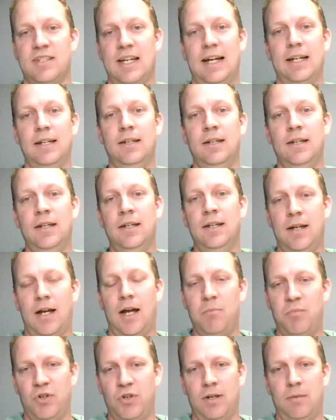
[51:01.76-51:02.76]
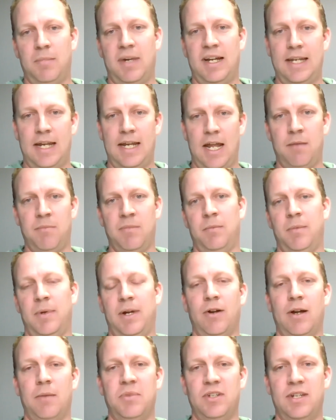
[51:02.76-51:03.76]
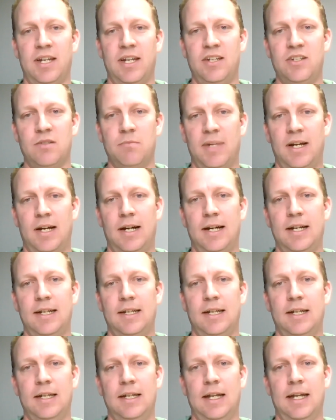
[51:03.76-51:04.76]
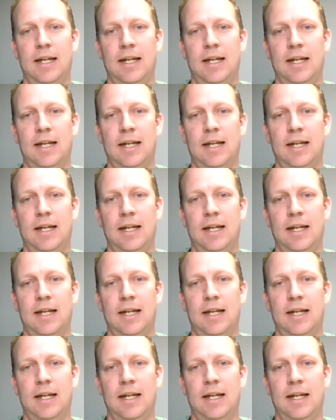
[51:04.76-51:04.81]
that, I'm putting my name and my reputation behind it,